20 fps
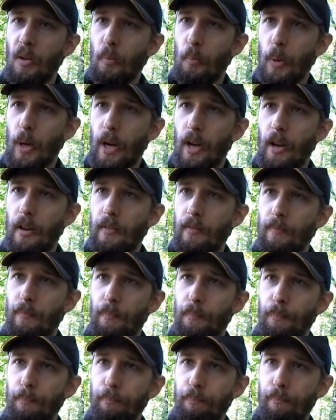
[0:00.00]
but
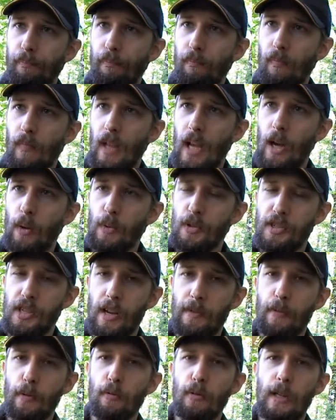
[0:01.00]
I was
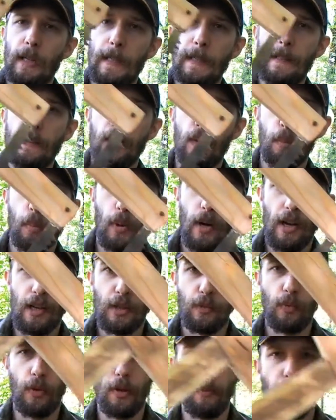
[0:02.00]
never really
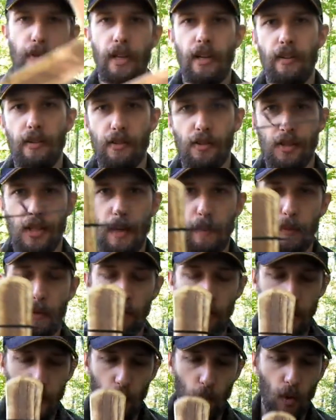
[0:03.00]
impressed with them. They didn't seem to
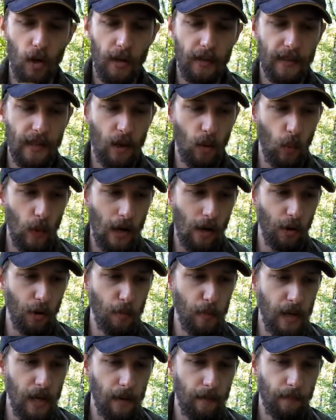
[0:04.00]
really work that well to
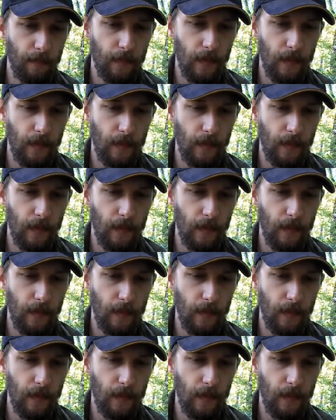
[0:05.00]
me.